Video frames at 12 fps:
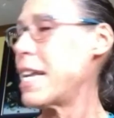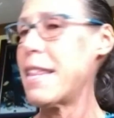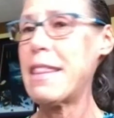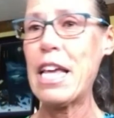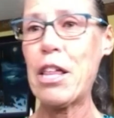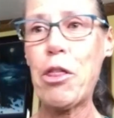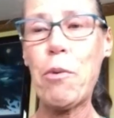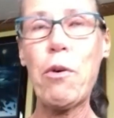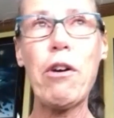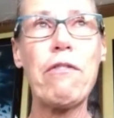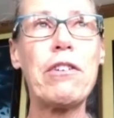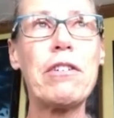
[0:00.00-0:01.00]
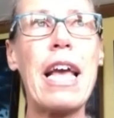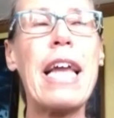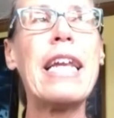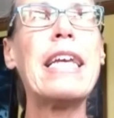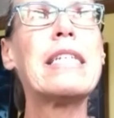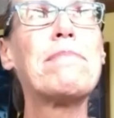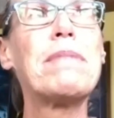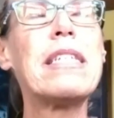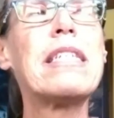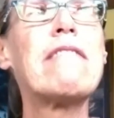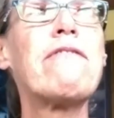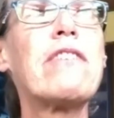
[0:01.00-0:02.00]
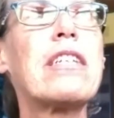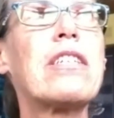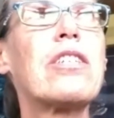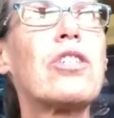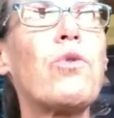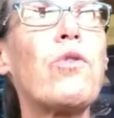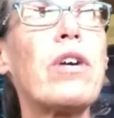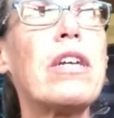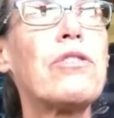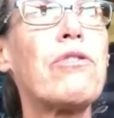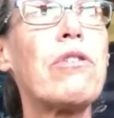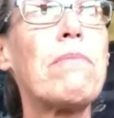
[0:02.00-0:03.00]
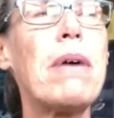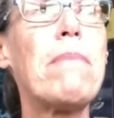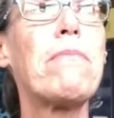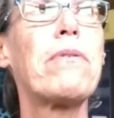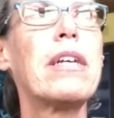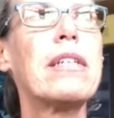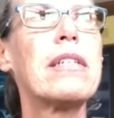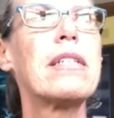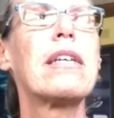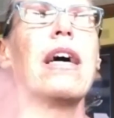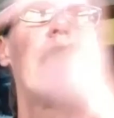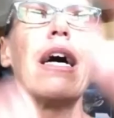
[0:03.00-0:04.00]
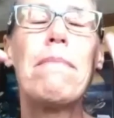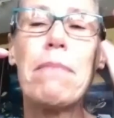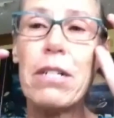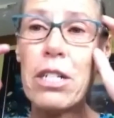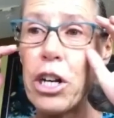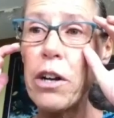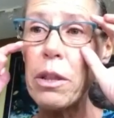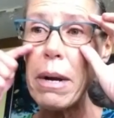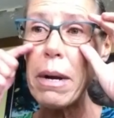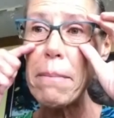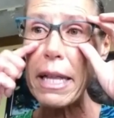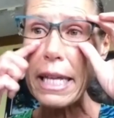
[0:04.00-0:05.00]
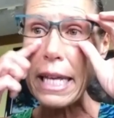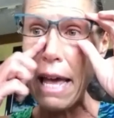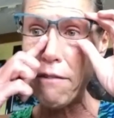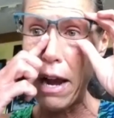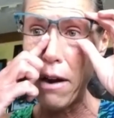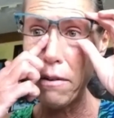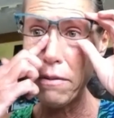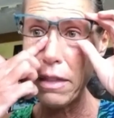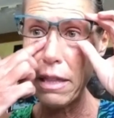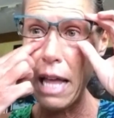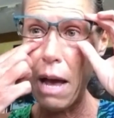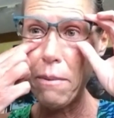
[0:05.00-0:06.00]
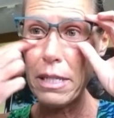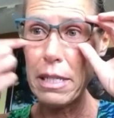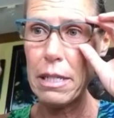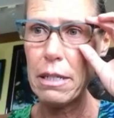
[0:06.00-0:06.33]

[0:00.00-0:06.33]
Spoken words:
think through if there's any specific stories or memories. Shared the one about the campfire. That was,